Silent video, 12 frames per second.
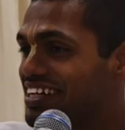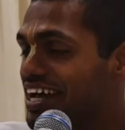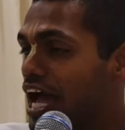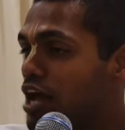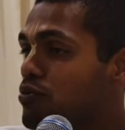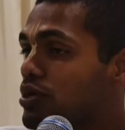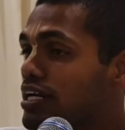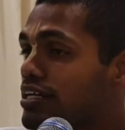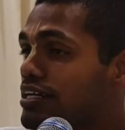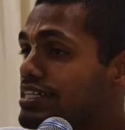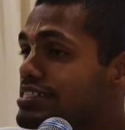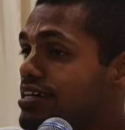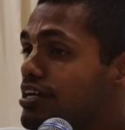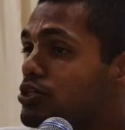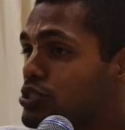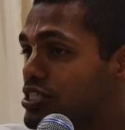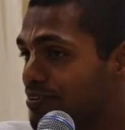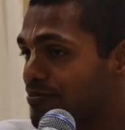And we get a desire to
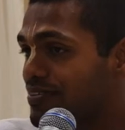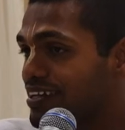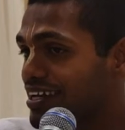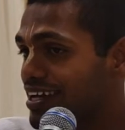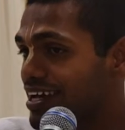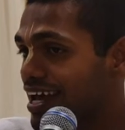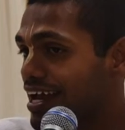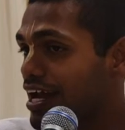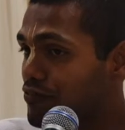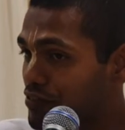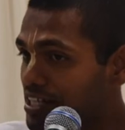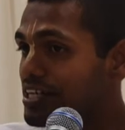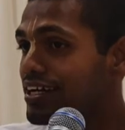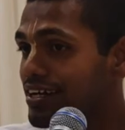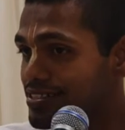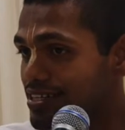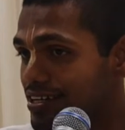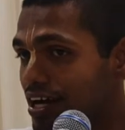see. And after getting a
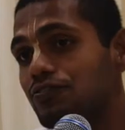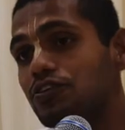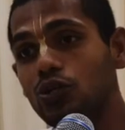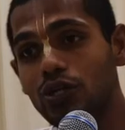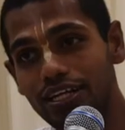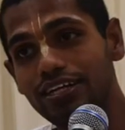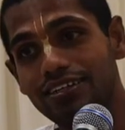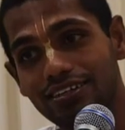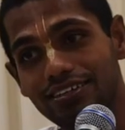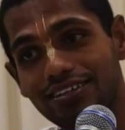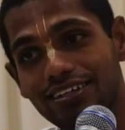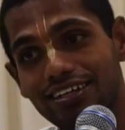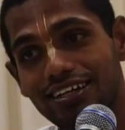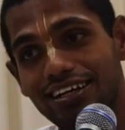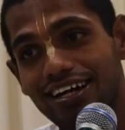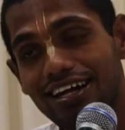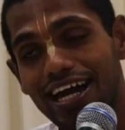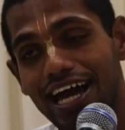desire, after looking it,
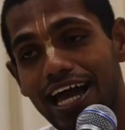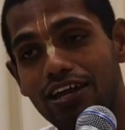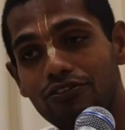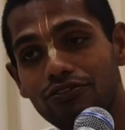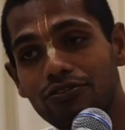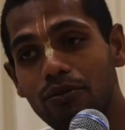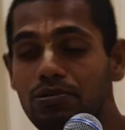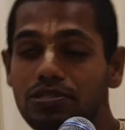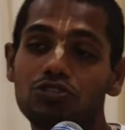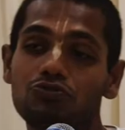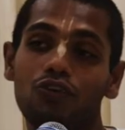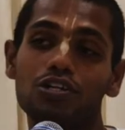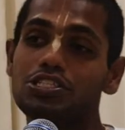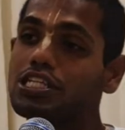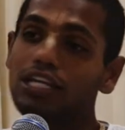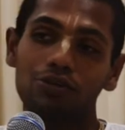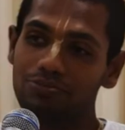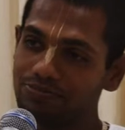and a person falls
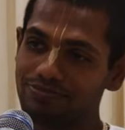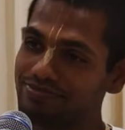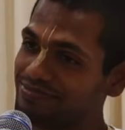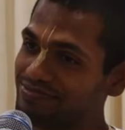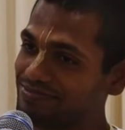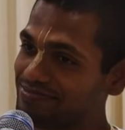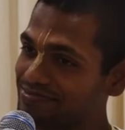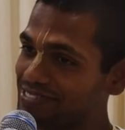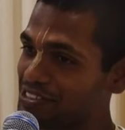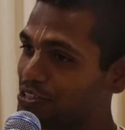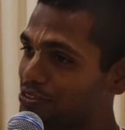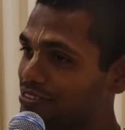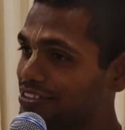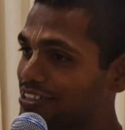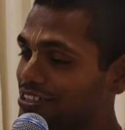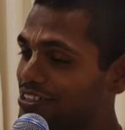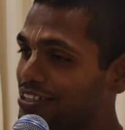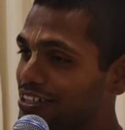in love. Yes or no?
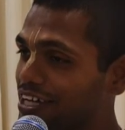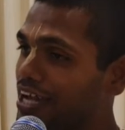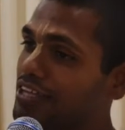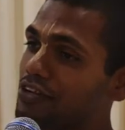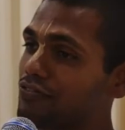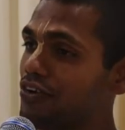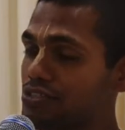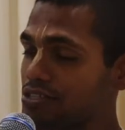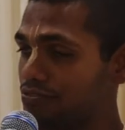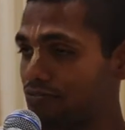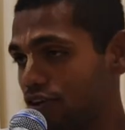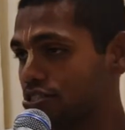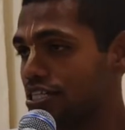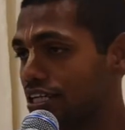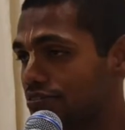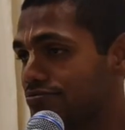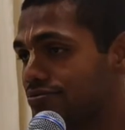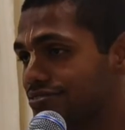Either falls in
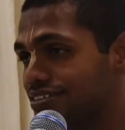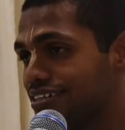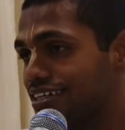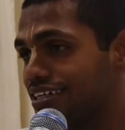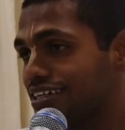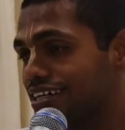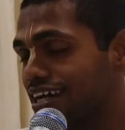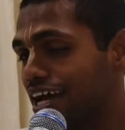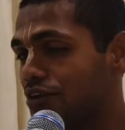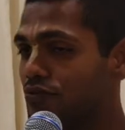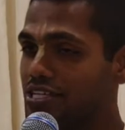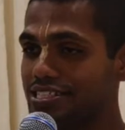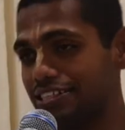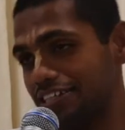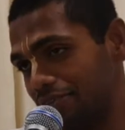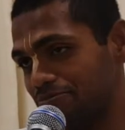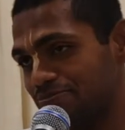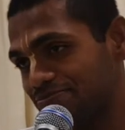love and waste the
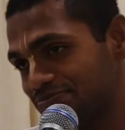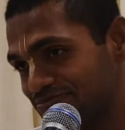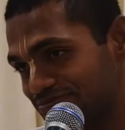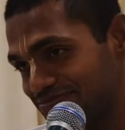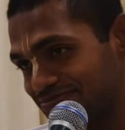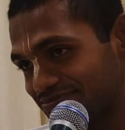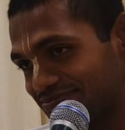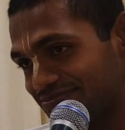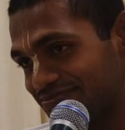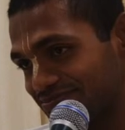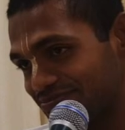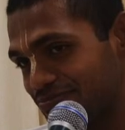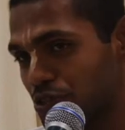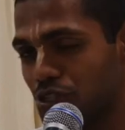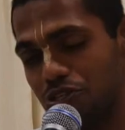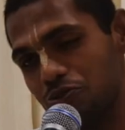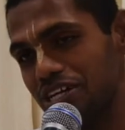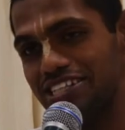time. Both
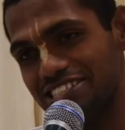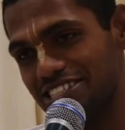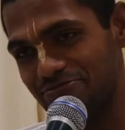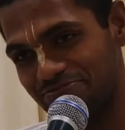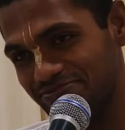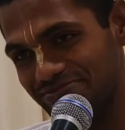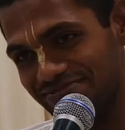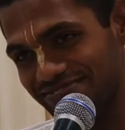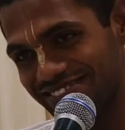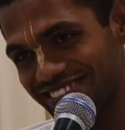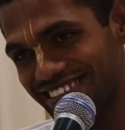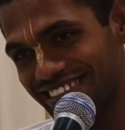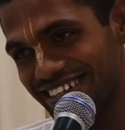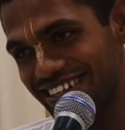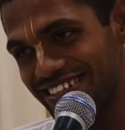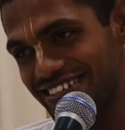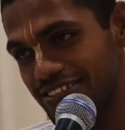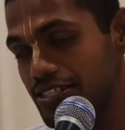are one and the same.
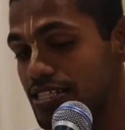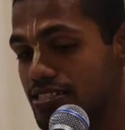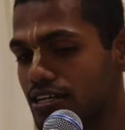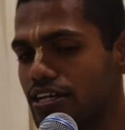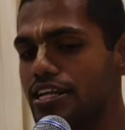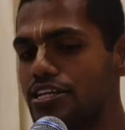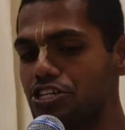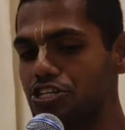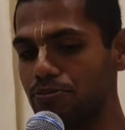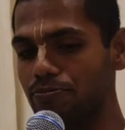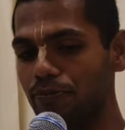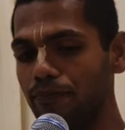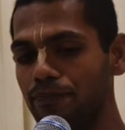So this is a relationship.